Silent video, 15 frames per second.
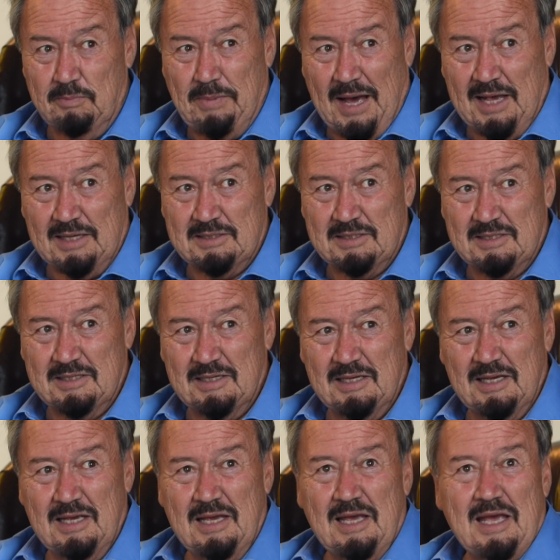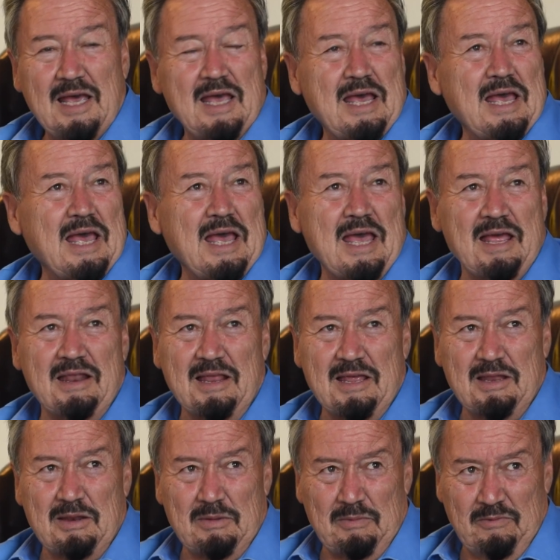the past.
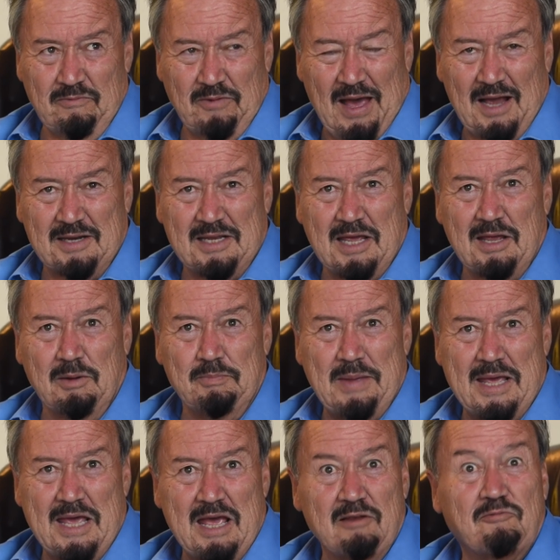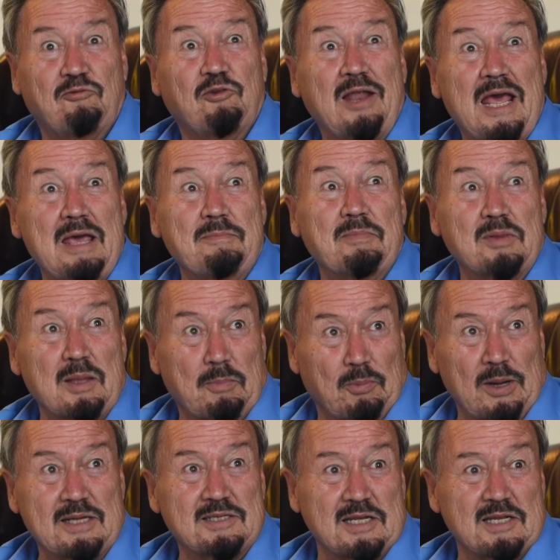It, in fact, it may inflame the
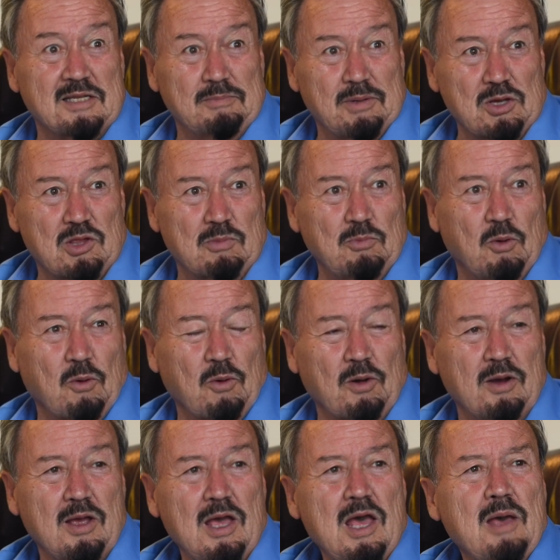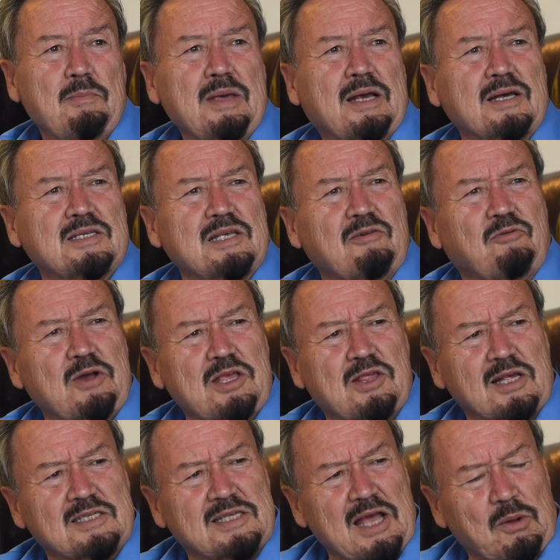present much more because if we
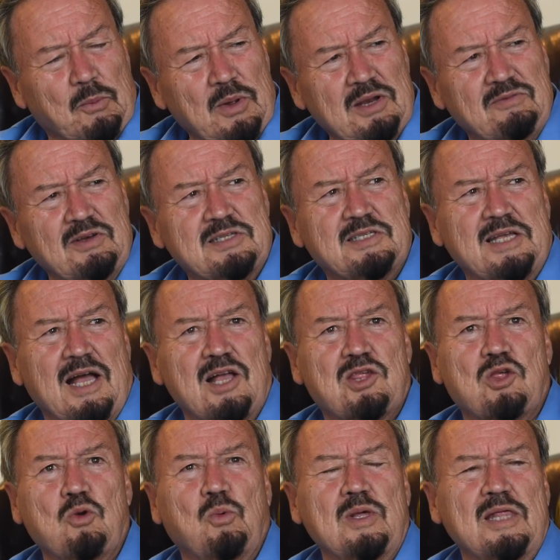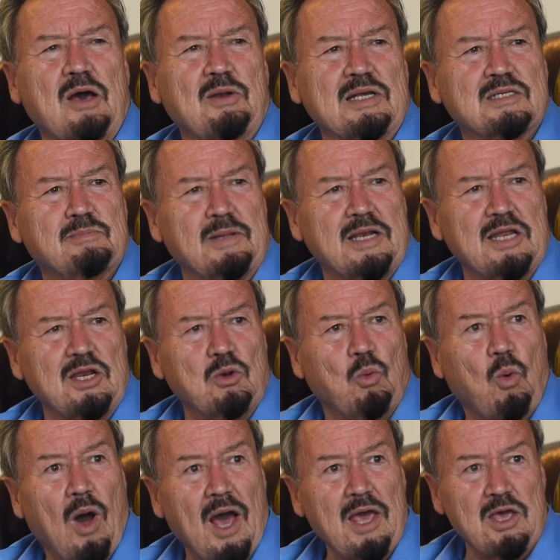just get rid of a statue without explaining
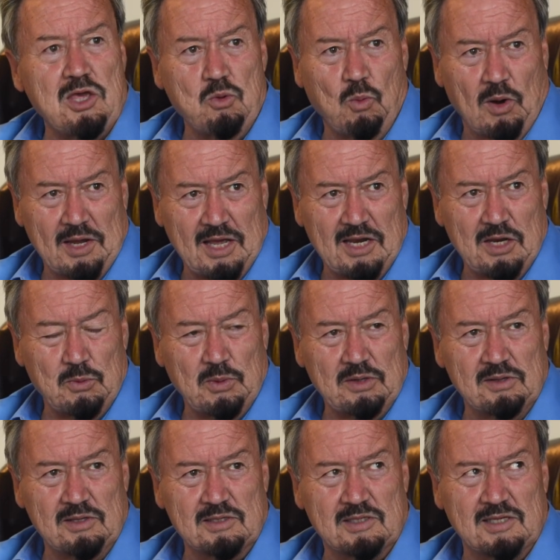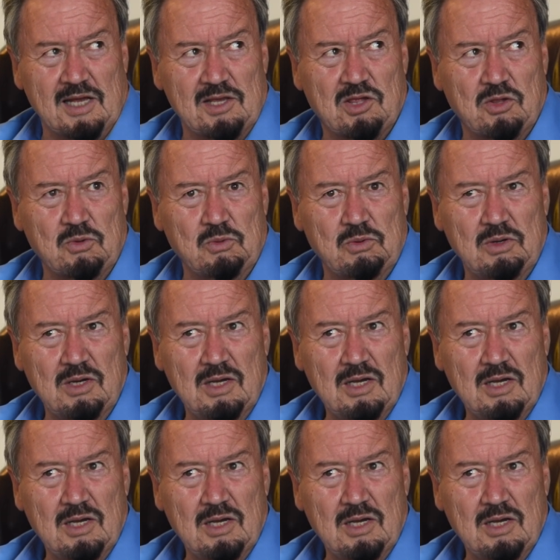why you are getting rid of the statue,